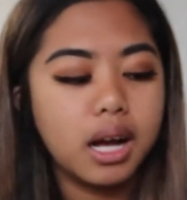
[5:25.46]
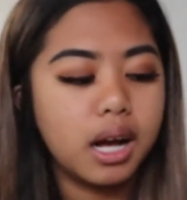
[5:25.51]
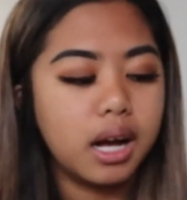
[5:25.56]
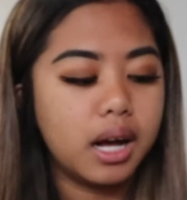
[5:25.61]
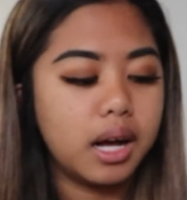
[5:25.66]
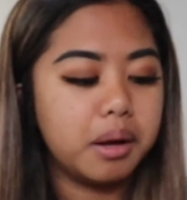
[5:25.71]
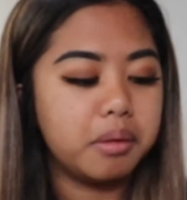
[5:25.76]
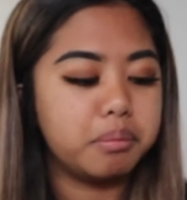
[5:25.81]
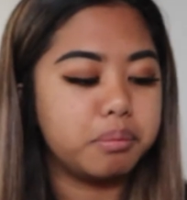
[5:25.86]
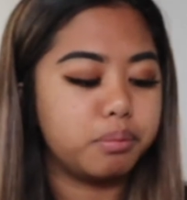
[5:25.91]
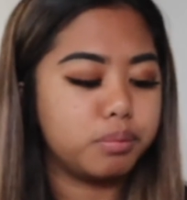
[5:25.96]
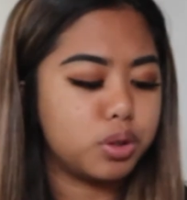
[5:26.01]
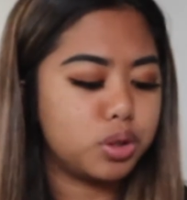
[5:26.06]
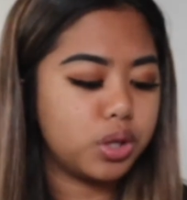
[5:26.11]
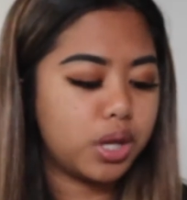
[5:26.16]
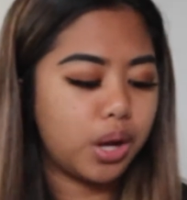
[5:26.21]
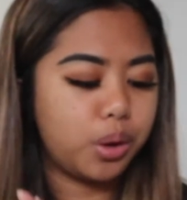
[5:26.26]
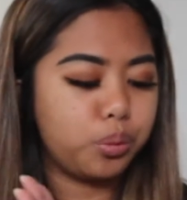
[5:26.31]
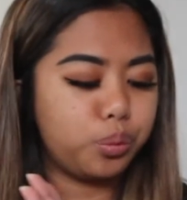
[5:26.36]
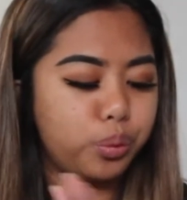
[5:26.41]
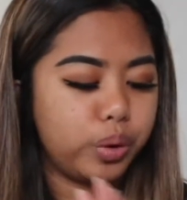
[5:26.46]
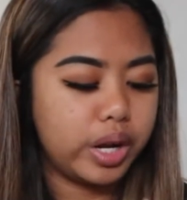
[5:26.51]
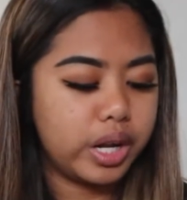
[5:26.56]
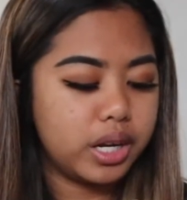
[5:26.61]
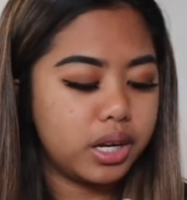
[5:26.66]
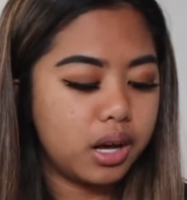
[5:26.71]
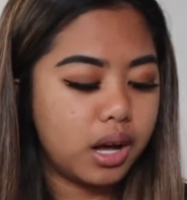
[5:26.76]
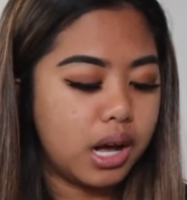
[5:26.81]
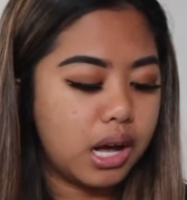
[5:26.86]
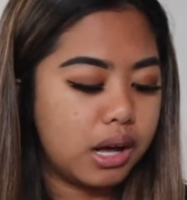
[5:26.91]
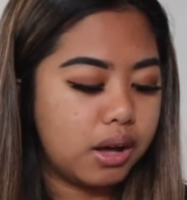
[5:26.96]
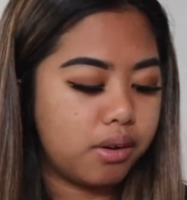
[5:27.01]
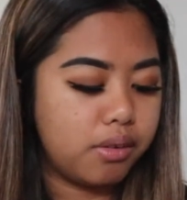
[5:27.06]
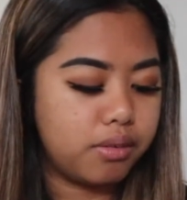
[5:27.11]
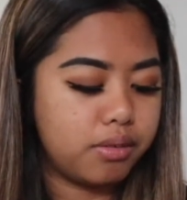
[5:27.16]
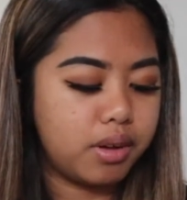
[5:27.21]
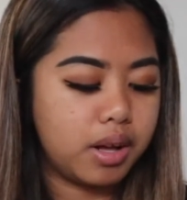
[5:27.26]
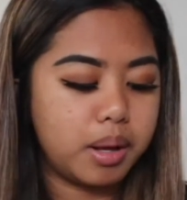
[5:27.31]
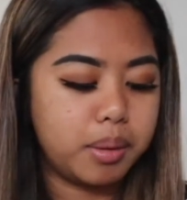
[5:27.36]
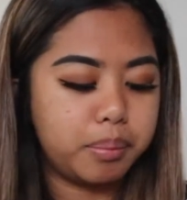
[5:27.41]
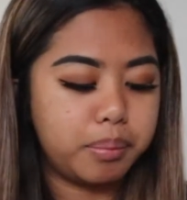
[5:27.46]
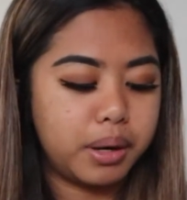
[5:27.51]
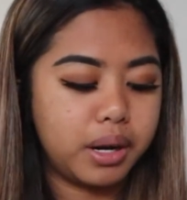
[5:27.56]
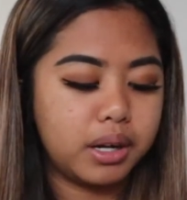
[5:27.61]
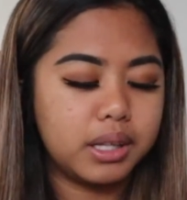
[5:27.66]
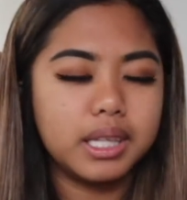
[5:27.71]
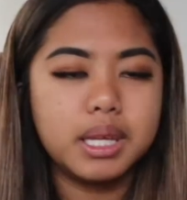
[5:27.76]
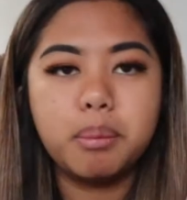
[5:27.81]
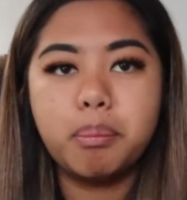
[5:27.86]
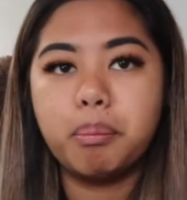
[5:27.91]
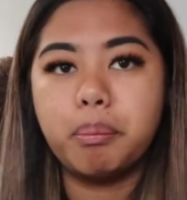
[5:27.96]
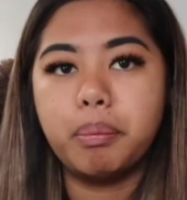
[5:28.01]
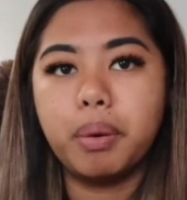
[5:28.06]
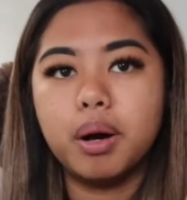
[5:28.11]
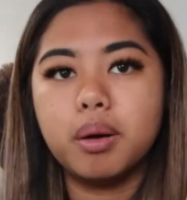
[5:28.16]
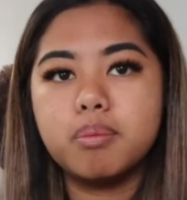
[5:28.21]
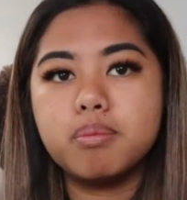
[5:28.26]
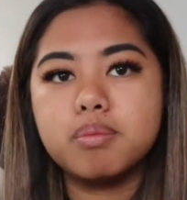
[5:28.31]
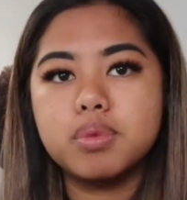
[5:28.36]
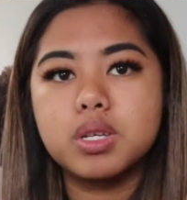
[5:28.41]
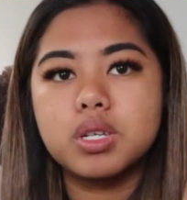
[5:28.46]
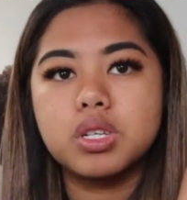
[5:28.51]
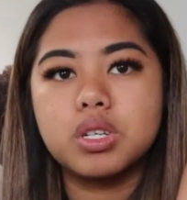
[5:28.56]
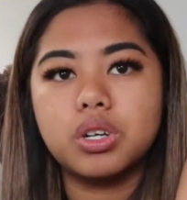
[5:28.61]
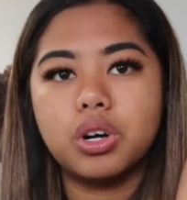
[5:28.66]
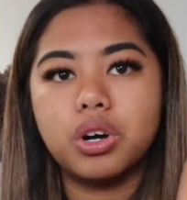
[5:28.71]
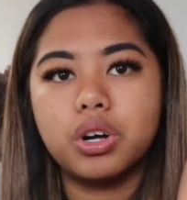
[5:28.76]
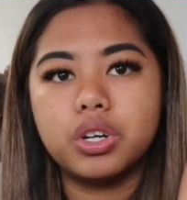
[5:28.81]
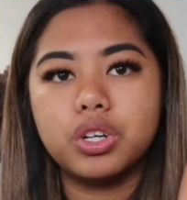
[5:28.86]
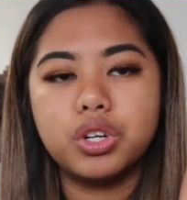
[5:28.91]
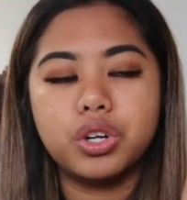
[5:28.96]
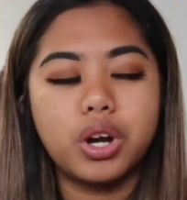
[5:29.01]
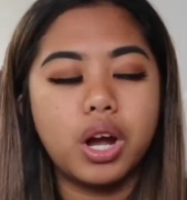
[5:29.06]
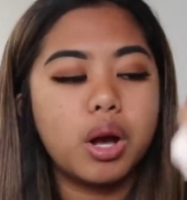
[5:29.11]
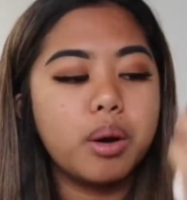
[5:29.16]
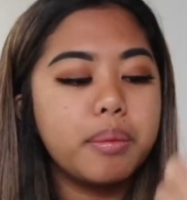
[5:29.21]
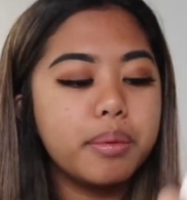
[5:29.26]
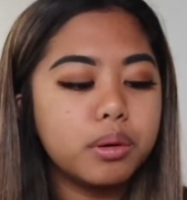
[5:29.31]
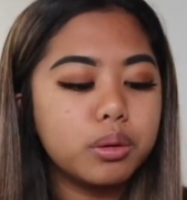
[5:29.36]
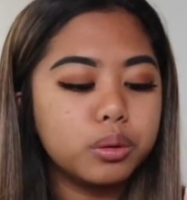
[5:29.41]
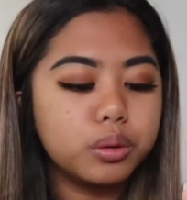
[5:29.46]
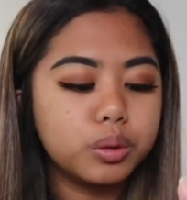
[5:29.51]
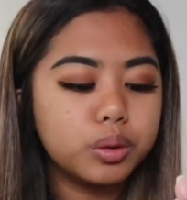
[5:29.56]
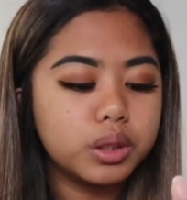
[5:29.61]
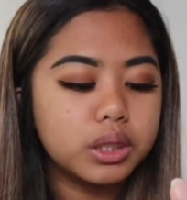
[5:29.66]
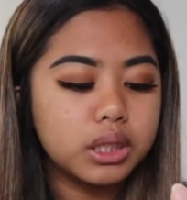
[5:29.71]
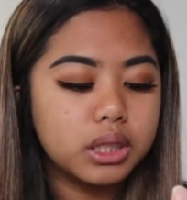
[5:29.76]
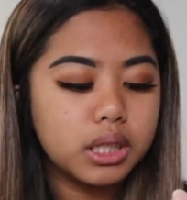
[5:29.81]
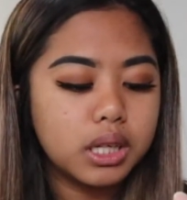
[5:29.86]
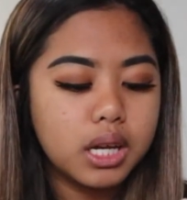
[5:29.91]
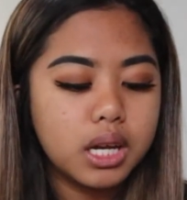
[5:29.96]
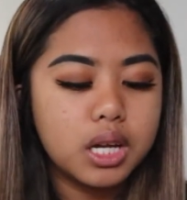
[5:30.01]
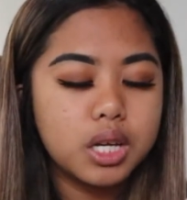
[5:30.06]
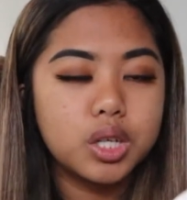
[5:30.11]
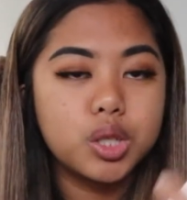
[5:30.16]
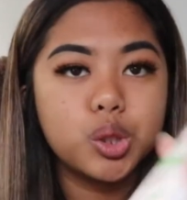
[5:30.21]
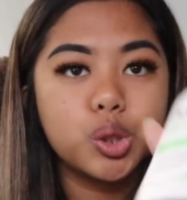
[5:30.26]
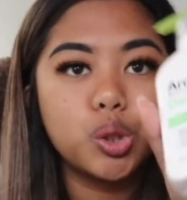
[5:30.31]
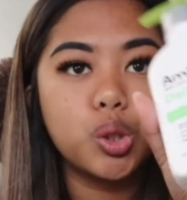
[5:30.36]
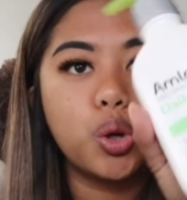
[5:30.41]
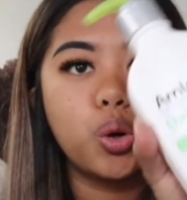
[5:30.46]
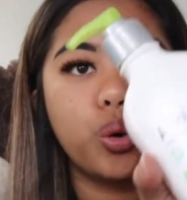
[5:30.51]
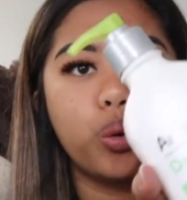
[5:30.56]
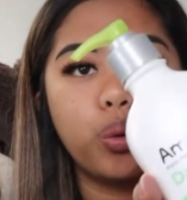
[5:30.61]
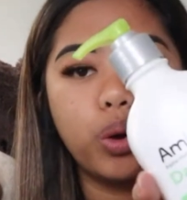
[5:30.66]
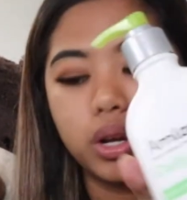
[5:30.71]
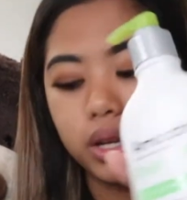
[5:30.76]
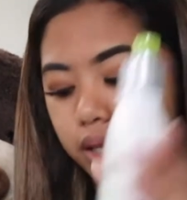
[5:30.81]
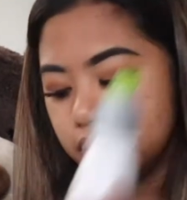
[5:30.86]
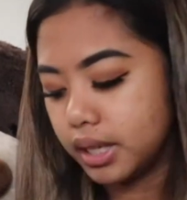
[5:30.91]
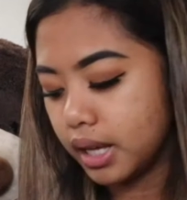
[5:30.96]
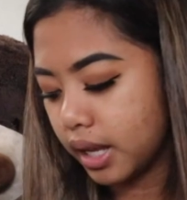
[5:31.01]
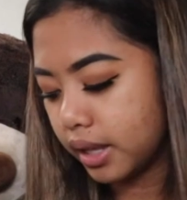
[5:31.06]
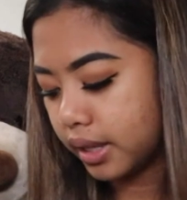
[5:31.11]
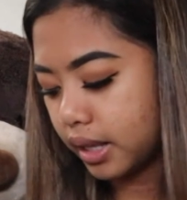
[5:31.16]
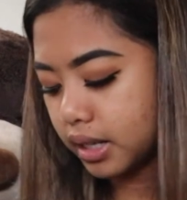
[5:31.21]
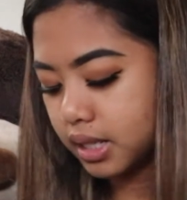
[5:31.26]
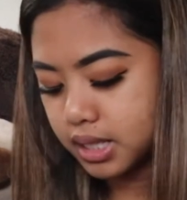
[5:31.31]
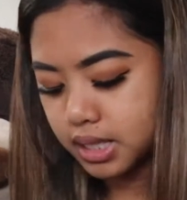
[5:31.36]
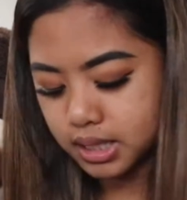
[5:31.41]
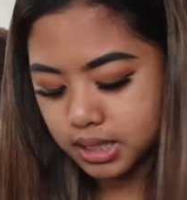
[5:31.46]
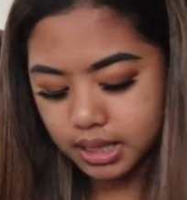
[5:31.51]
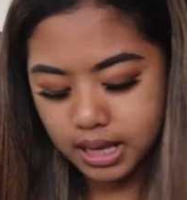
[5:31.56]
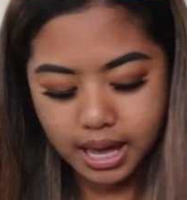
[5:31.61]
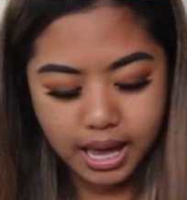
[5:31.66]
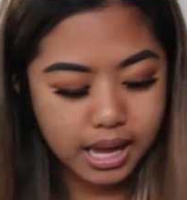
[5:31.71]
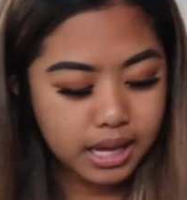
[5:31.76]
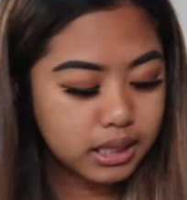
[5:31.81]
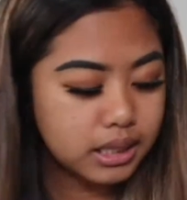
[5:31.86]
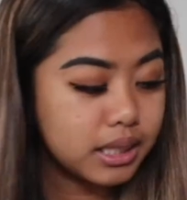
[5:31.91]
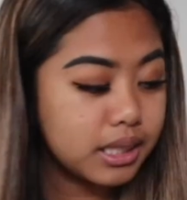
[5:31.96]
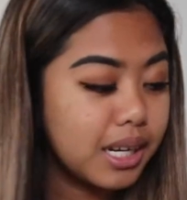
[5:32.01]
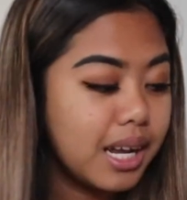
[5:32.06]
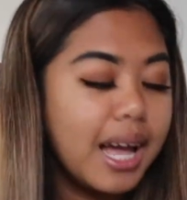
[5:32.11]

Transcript: to get rid of apparently bumps on your elbows. So yeah, that is that.